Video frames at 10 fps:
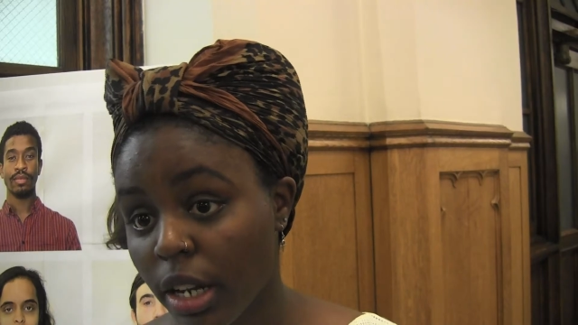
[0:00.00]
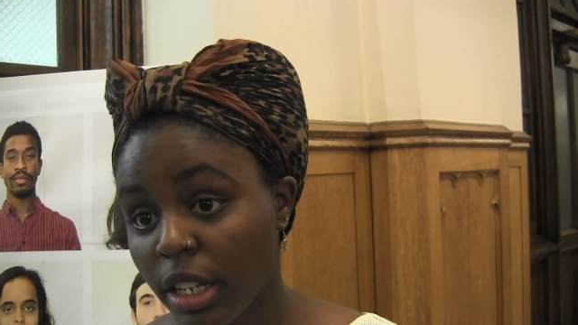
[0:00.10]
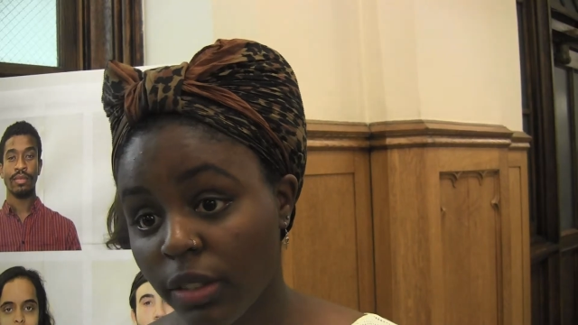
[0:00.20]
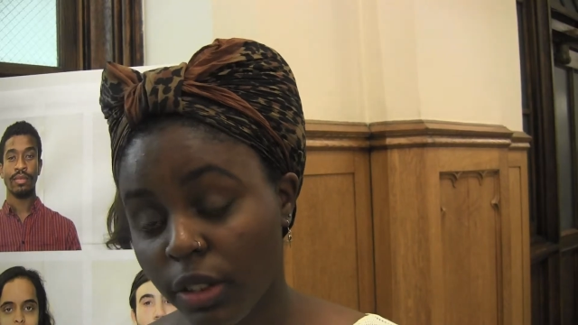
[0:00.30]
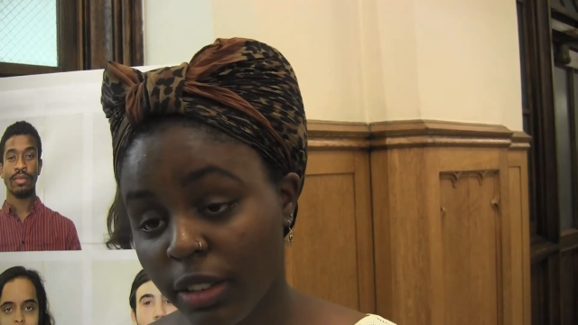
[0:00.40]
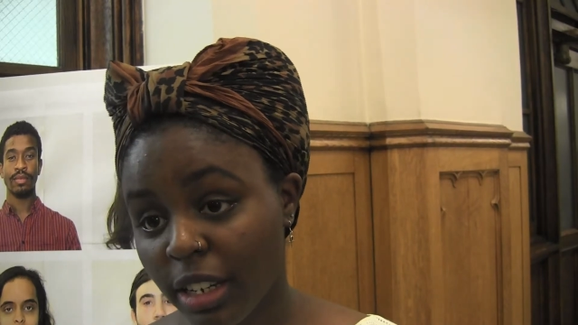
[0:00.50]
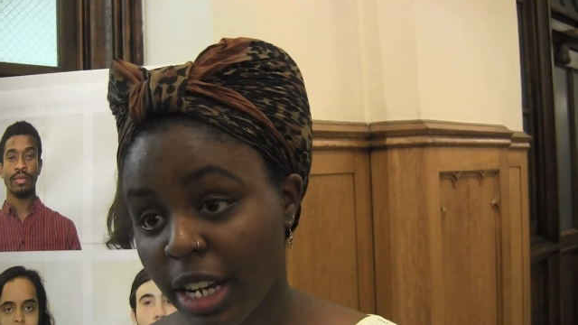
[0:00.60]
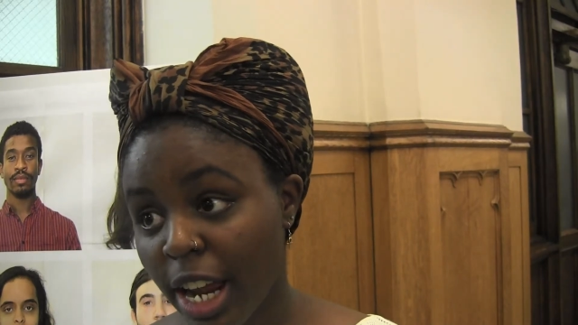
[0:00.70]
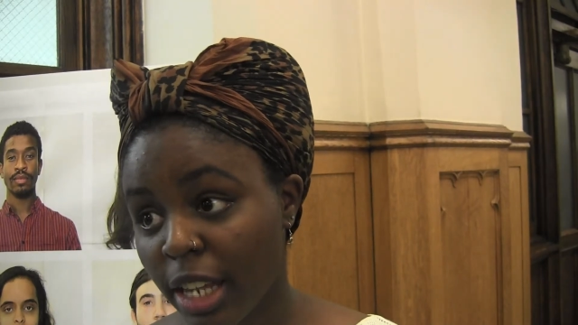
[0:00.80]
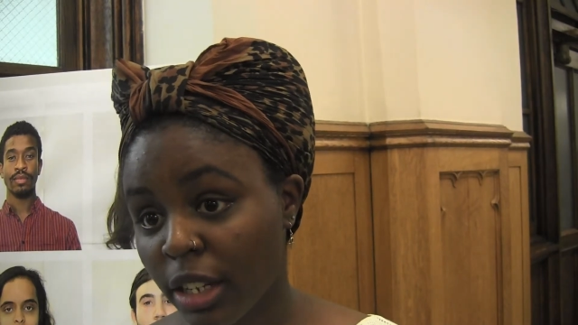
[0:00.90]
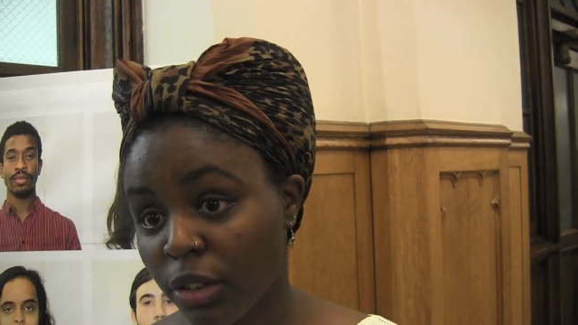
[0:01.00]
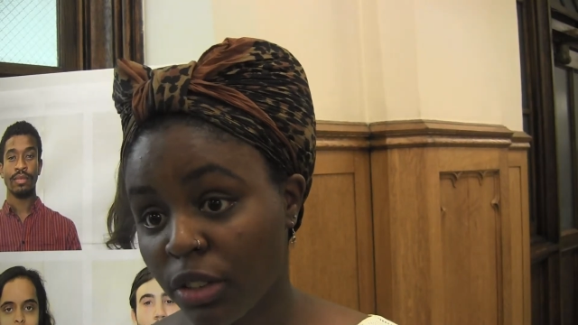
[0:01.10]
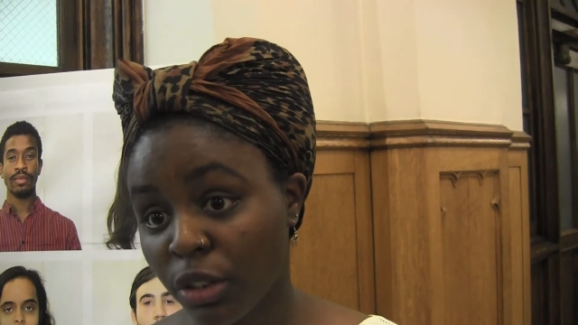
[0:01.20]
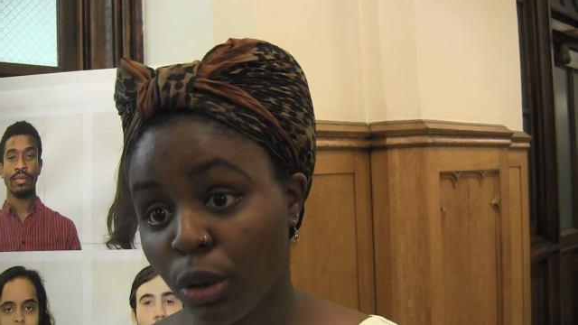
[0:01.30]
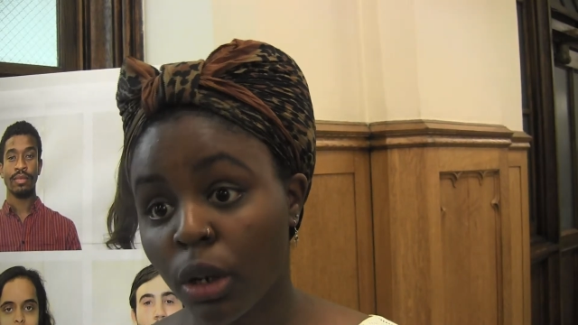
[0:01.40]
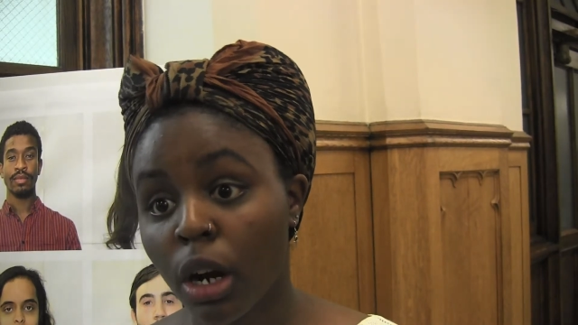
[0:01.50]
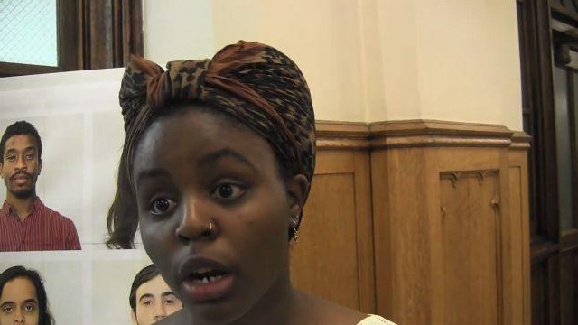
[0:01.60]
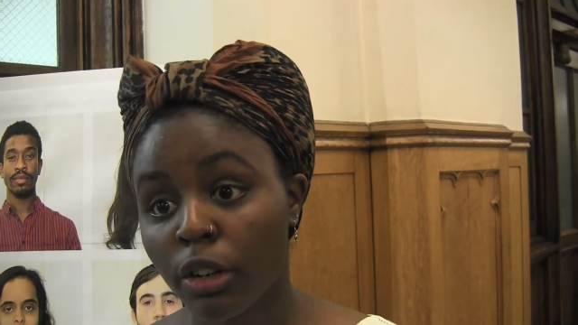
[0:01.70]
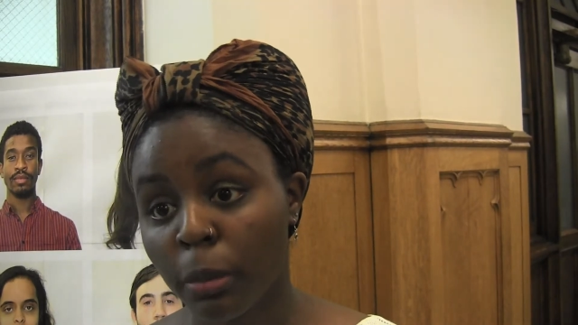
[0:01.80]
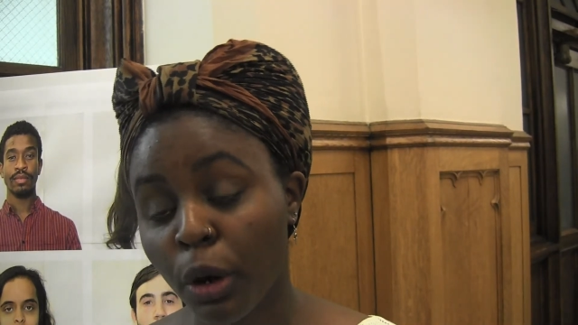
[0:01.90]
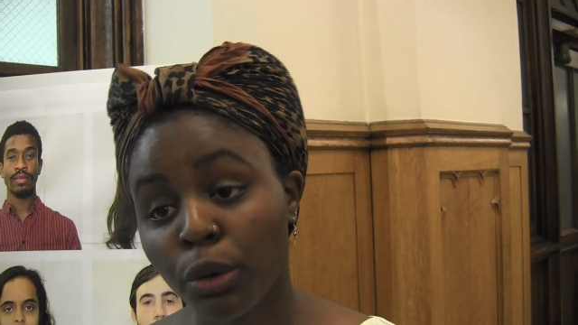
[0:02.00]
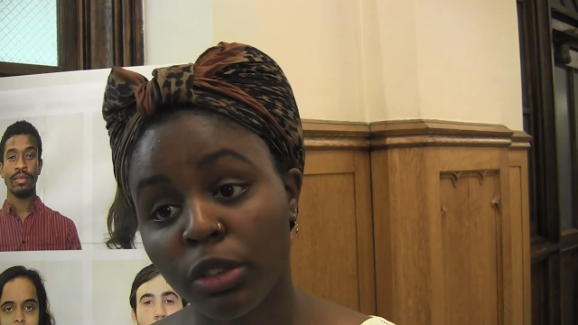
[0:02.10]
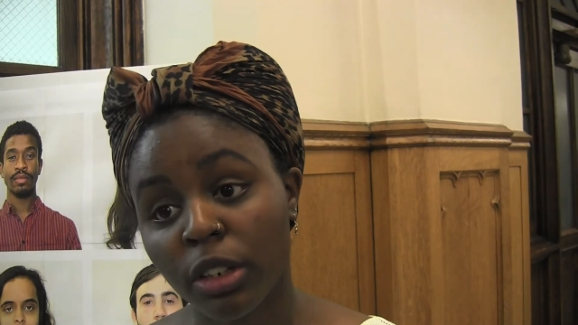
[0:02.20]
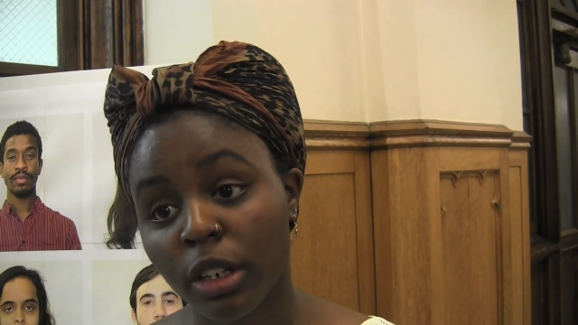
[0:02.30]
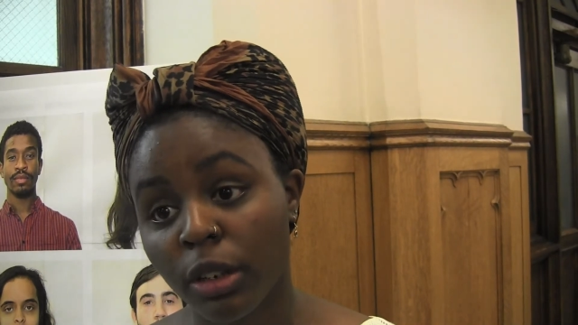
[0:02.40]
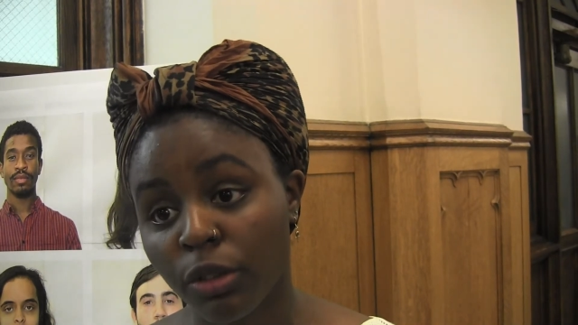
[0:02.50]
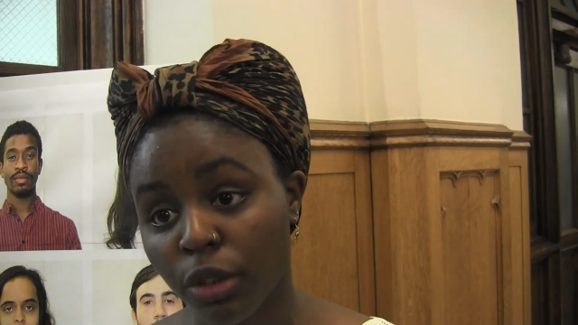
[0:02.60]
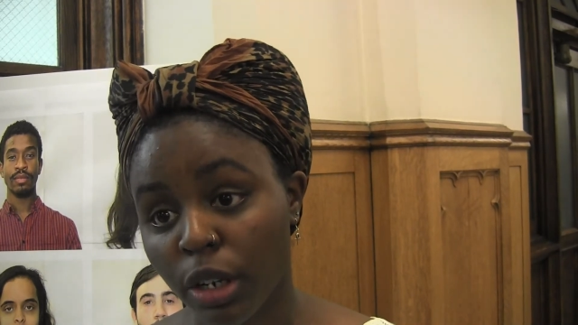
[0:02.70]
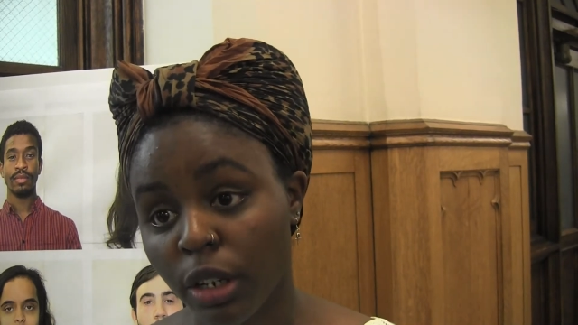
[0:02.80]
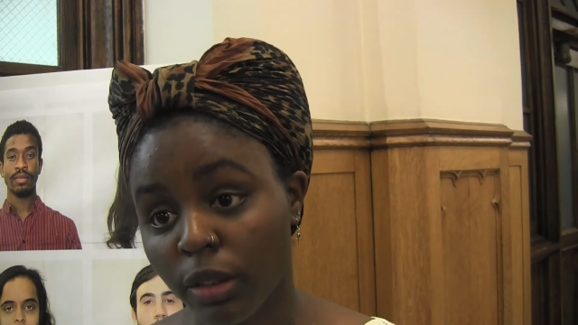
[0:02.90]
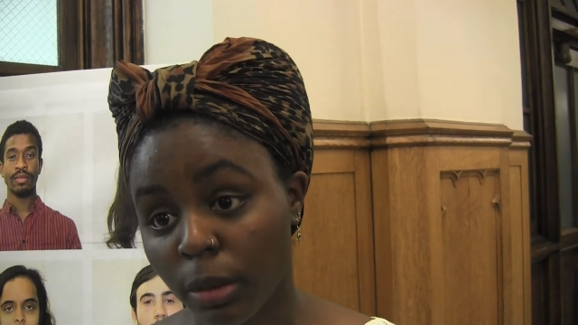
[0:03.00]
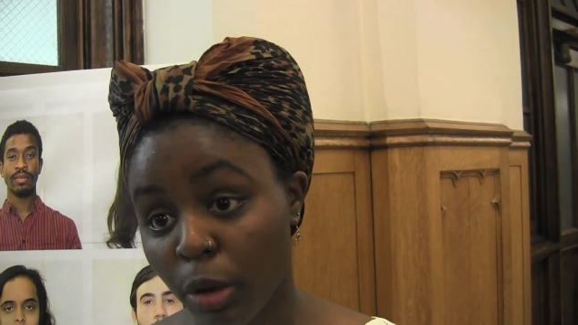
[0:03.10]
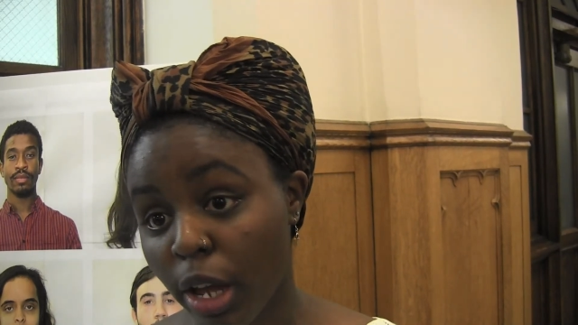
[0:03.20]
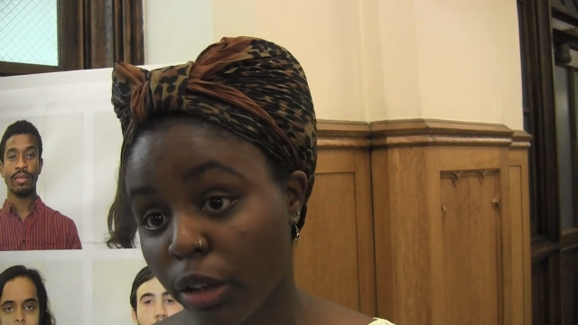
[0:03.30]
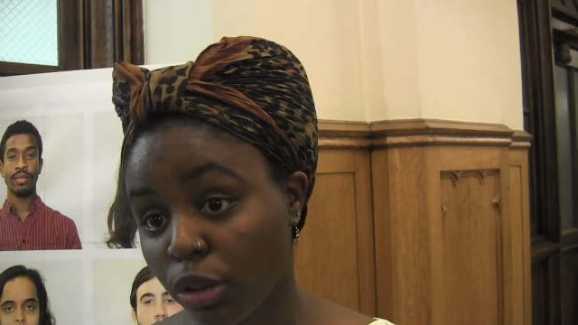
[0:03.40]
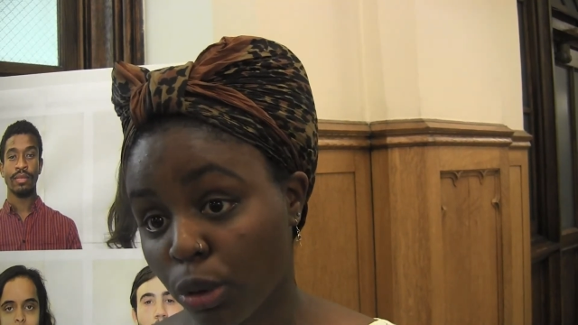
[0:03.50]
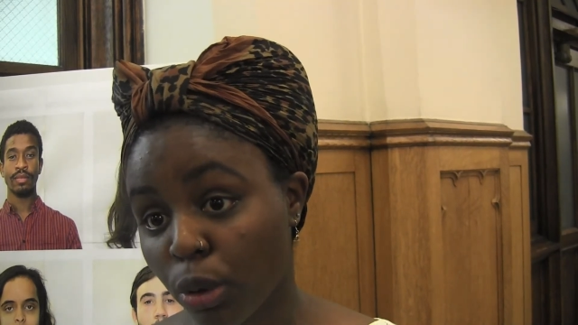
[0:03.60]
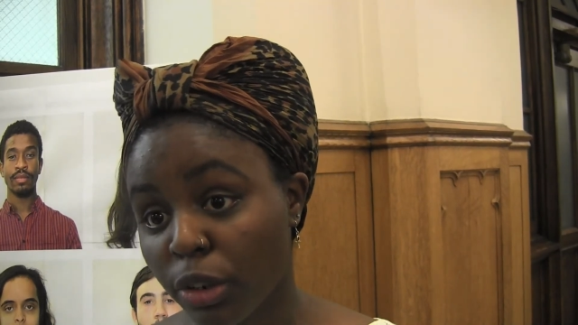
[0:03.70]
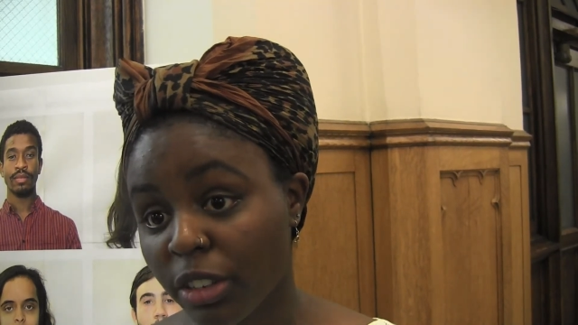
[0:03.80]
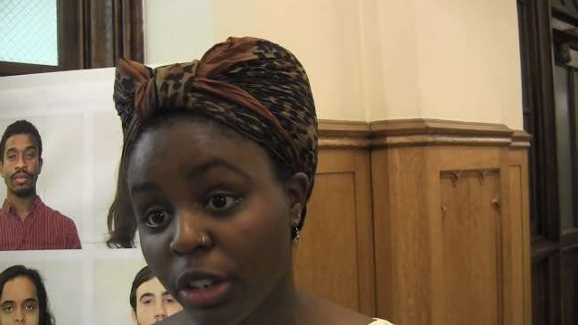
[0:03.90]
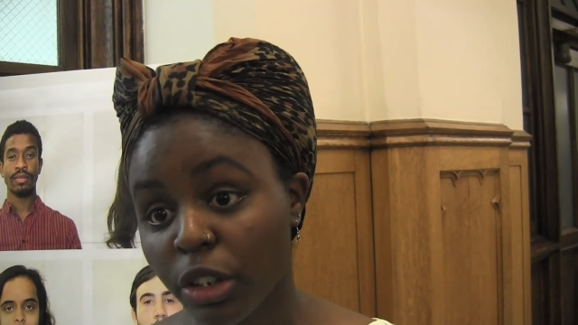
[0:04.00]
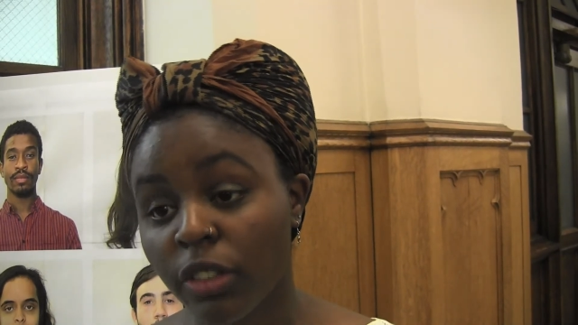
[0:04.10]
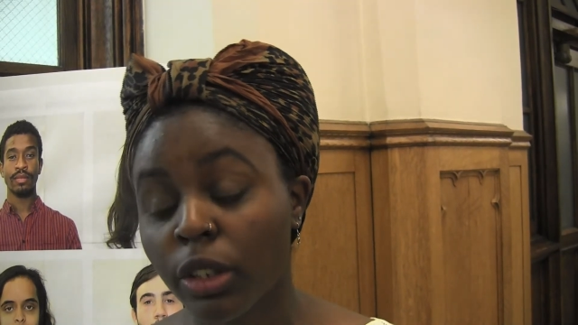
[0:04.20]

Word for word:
Speaker 1: And even today, there's still guards posted in front of the Morales Shakur Center,